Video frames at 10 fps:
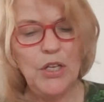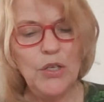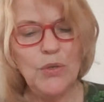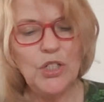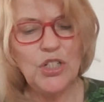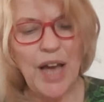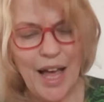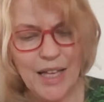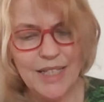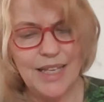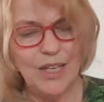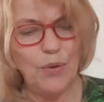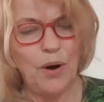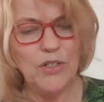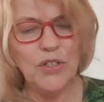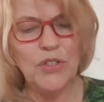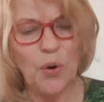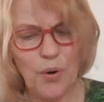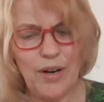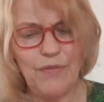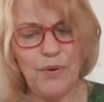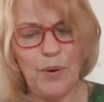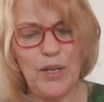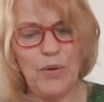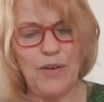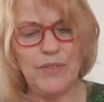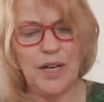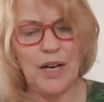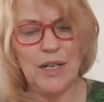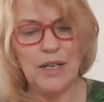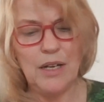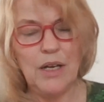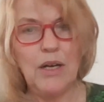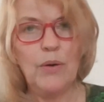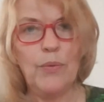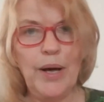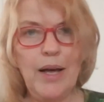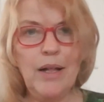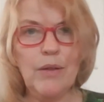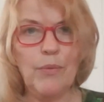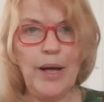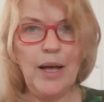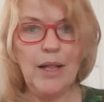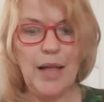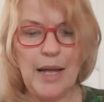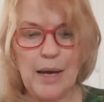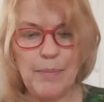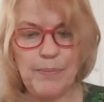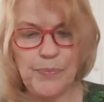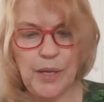You shall say you are sorry for what you have done. Well, well, I am.